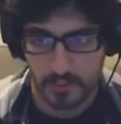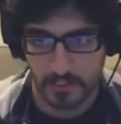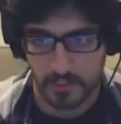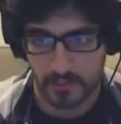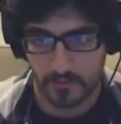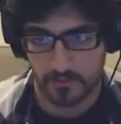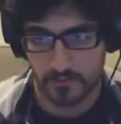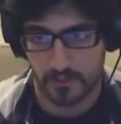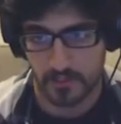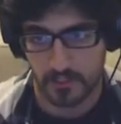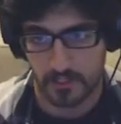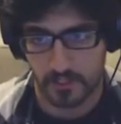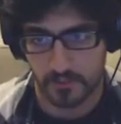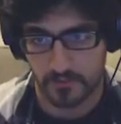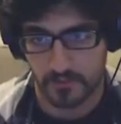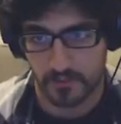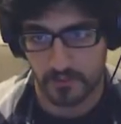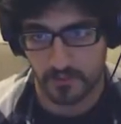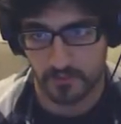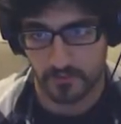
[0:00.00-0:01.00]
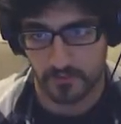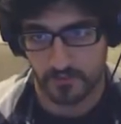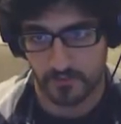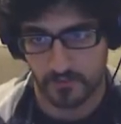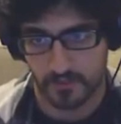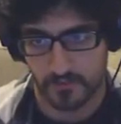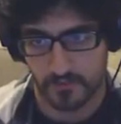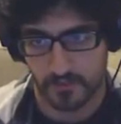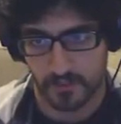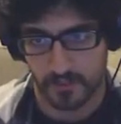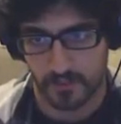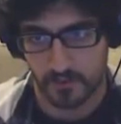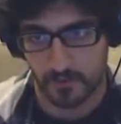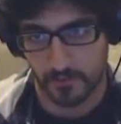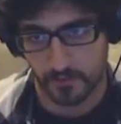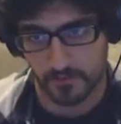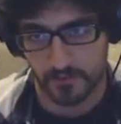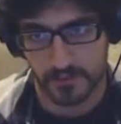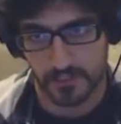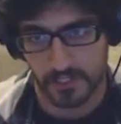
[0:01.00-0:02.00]
and I was going to get a teaching
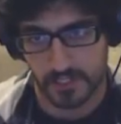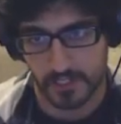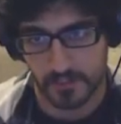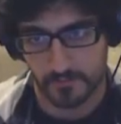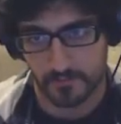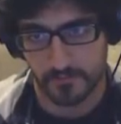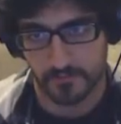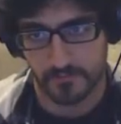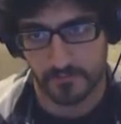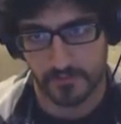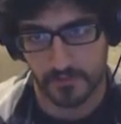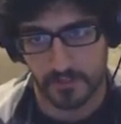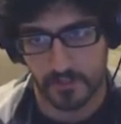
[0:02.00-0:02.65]
certificate over time.